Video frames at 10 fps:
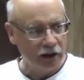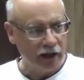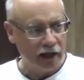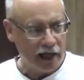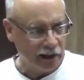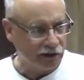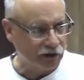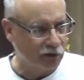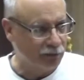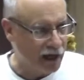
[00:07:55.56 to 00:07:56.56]

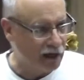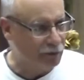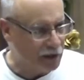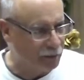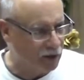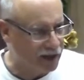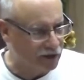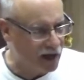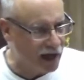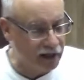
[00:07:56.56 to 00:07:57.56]
Alistair Begg, people
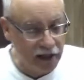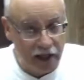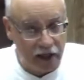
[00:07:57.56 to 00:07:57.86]
like that.